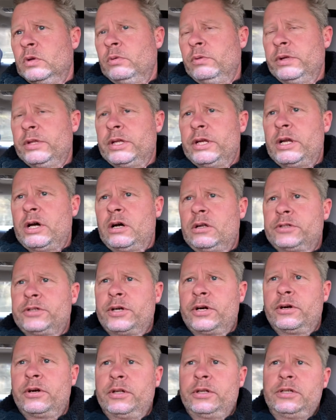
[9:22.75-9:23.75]
with an
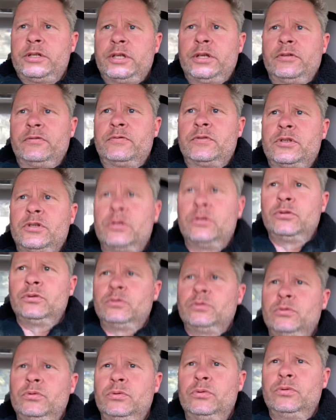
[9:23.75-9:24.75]
alternative to
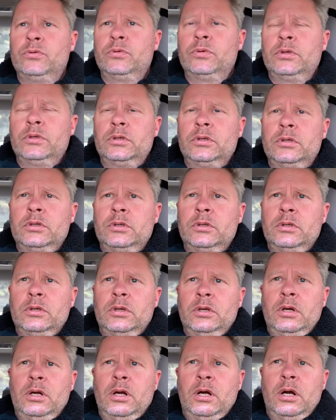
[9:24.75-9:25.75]

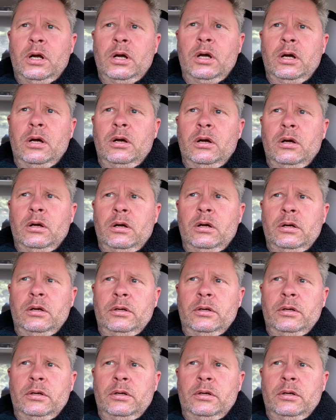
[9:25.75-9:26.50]
uh,